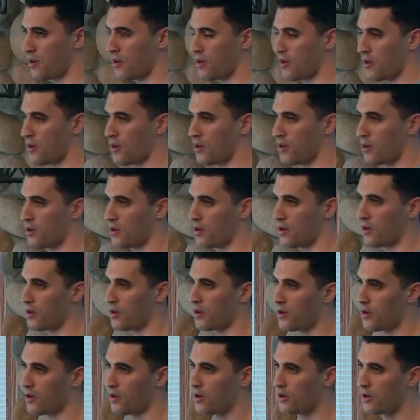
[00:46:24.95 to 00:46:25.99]

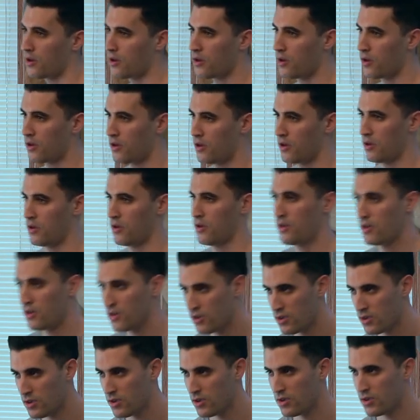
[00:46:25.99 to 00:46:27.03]

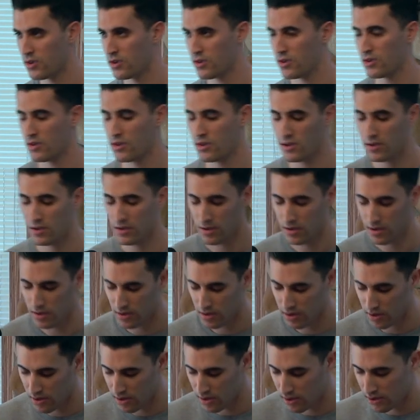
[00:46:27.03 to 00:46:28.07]

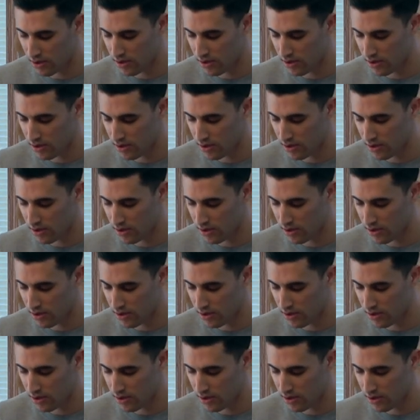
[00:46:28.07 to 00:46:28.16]
Nothing is said.